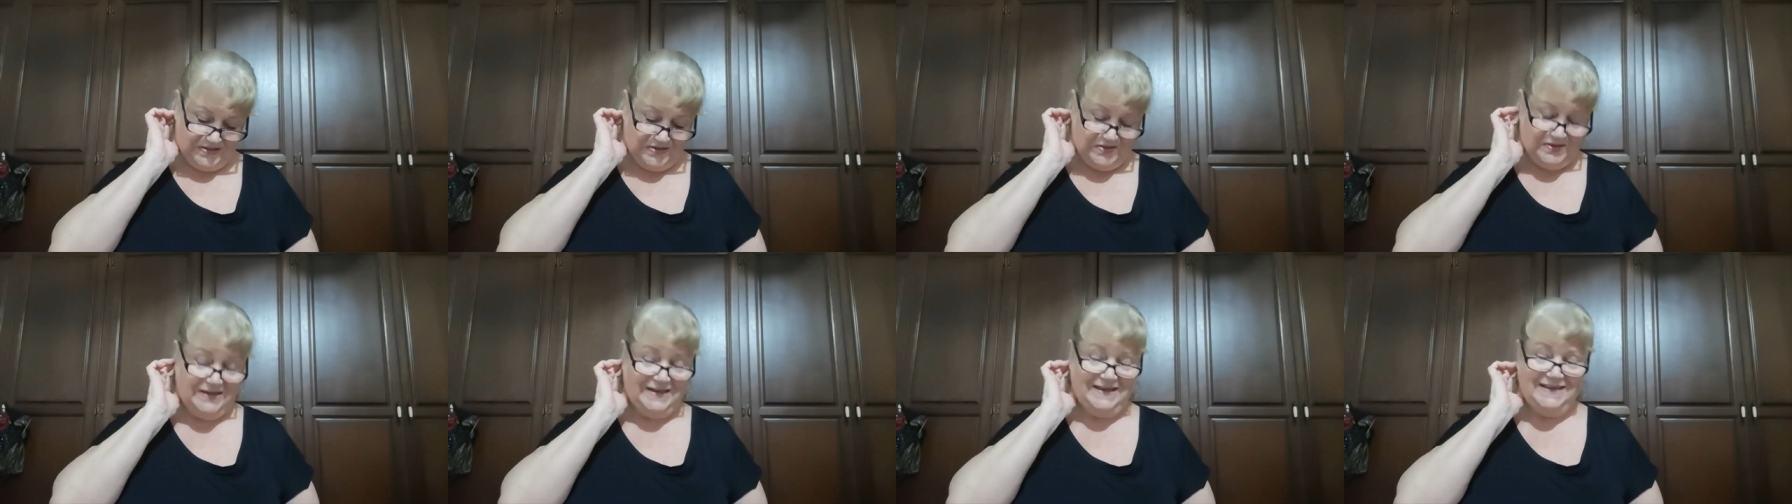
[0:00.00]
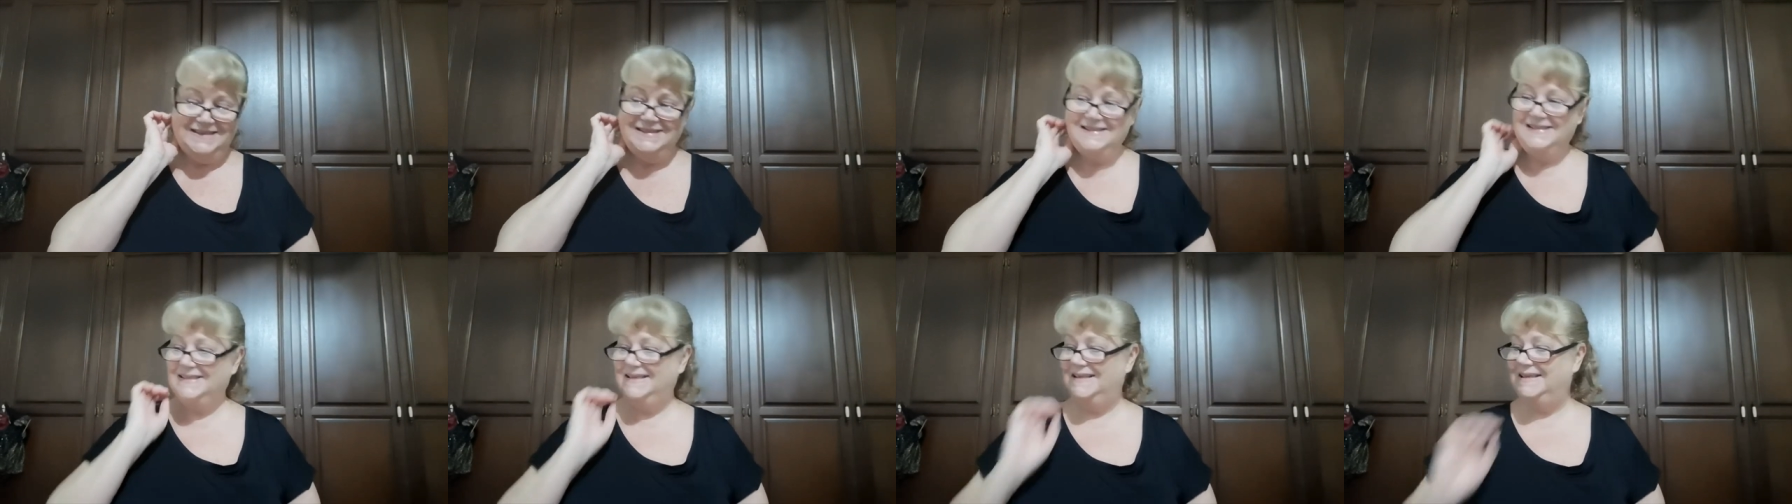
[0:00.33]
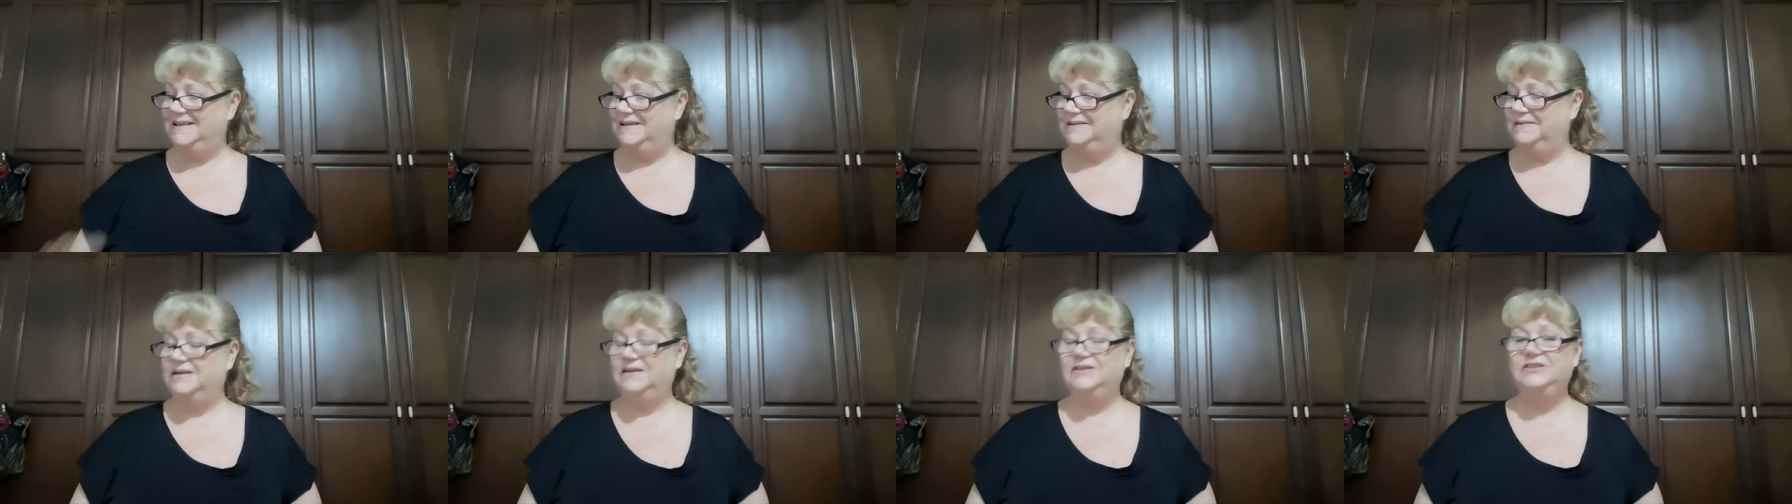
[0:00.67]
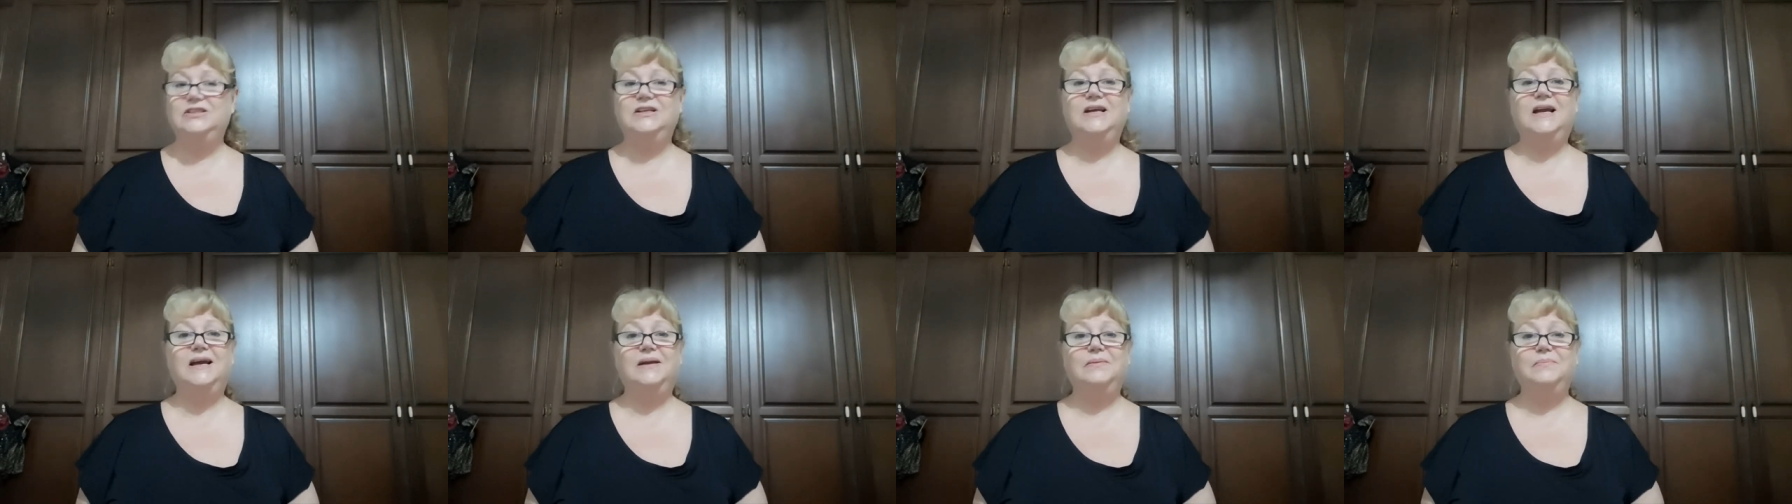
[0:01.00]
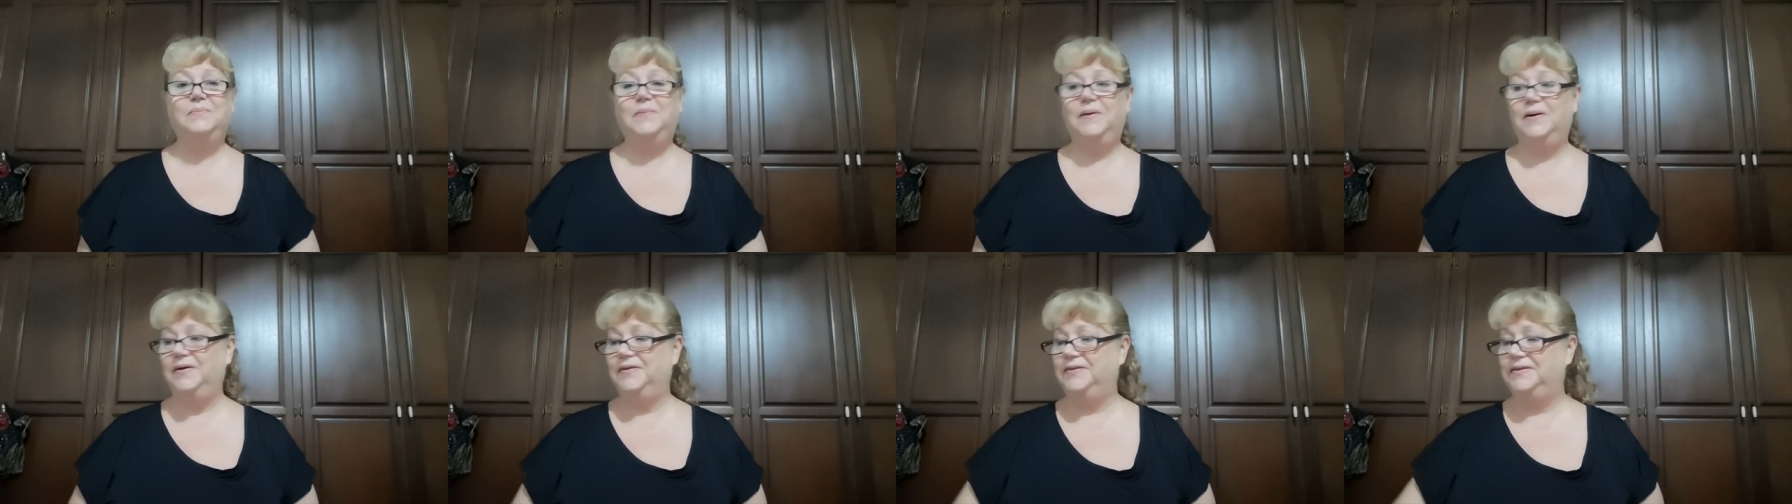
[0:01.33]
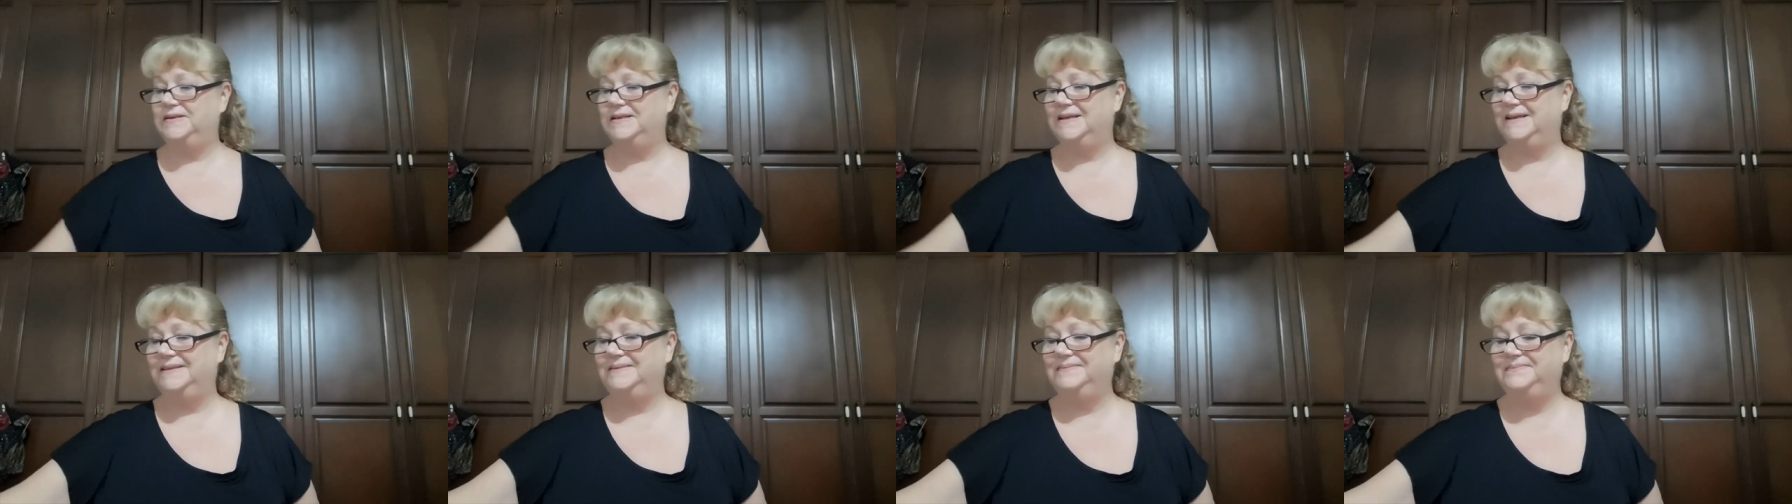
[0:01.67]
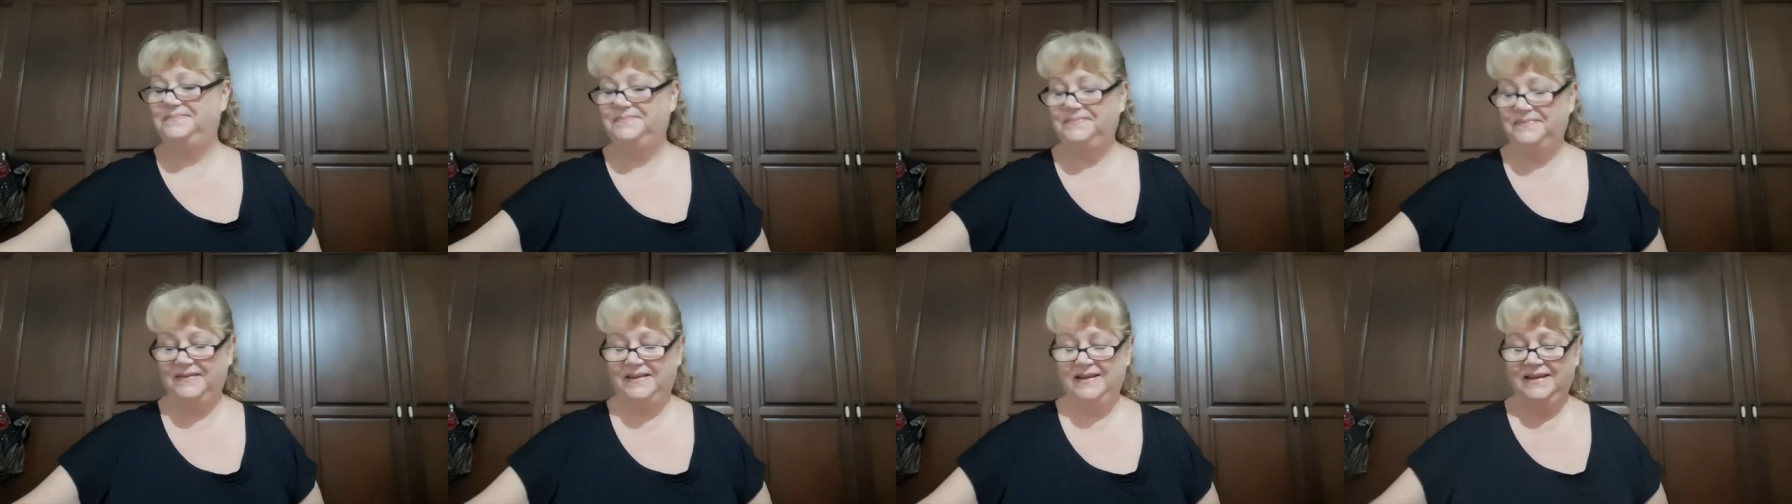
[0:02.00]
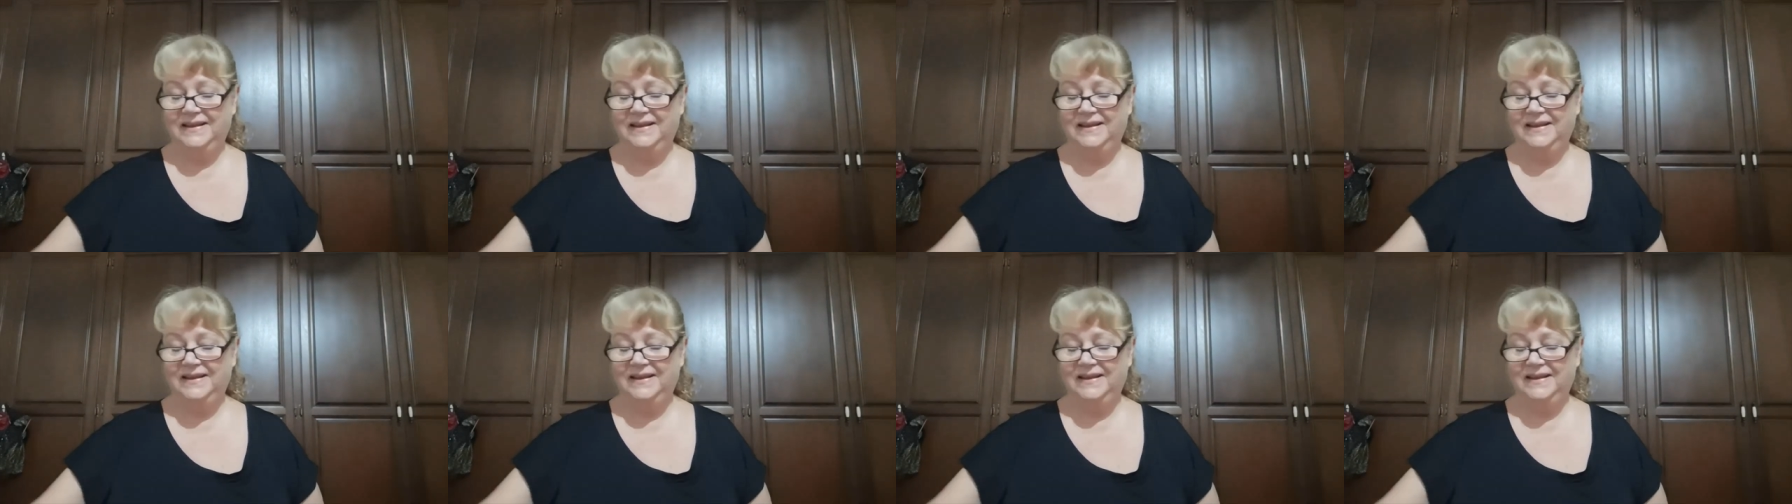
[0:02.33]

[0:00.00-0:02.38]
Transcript: not easy. She had both done.